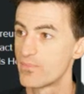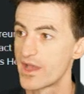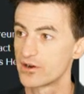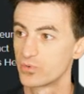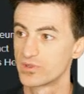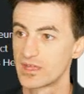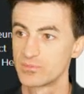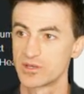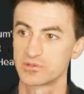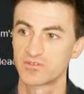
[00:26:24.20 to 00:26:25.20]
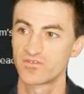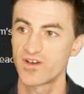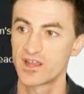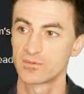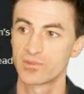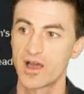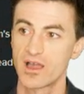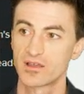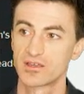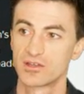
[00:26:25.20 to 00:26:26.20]
would then be able to find a block
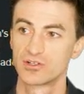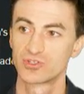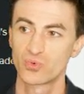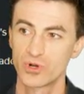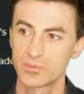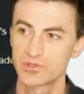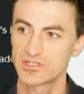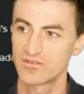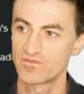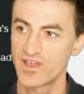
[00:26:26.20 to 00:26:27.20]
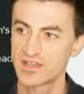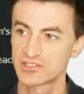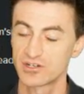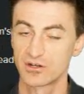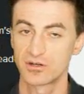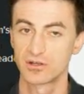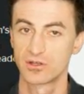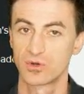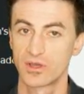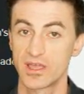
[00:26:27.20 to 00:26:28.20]
20% faster
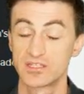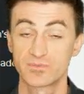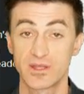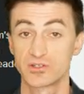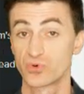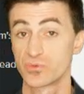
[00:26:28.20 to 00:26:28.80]
and spend 20%